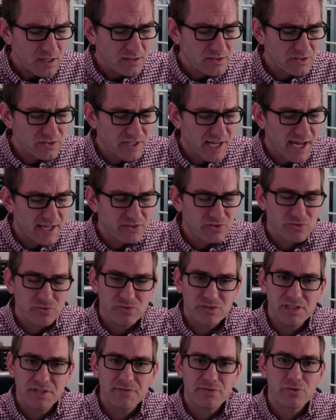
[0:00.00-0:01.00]
Sass
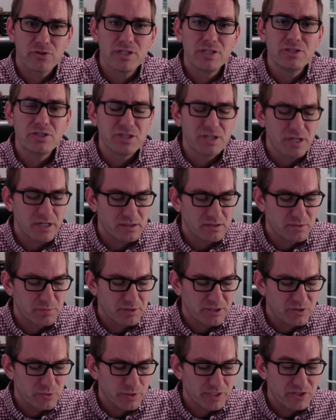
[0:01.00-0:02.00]
differentiates
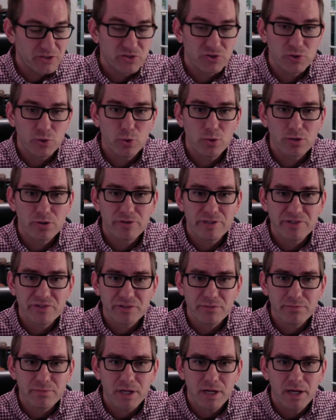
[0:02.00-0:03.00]
between
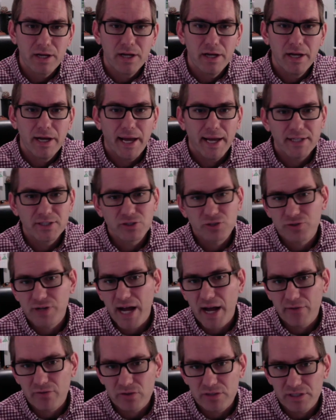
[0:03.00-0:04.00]
tourism and
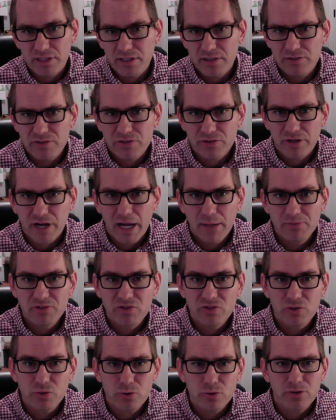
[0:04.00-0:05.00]
travel. And he
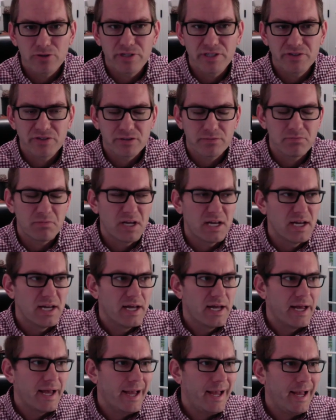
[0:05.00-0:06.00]
describes tourism
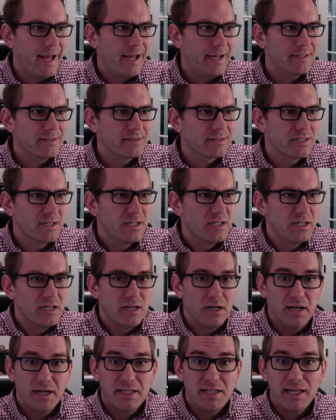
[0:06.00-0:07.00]
as,
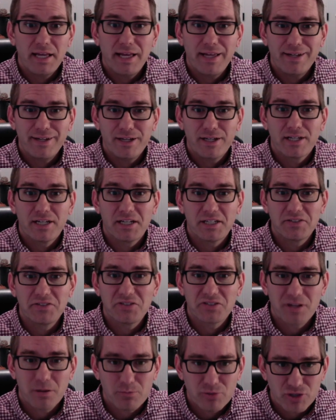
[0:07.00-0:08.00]
again,
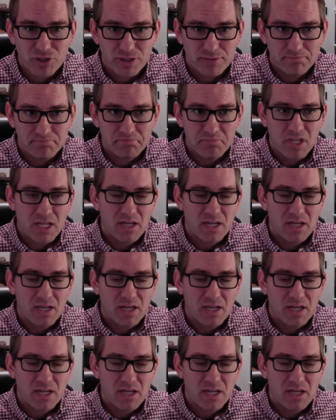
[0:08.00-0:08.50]
consumption.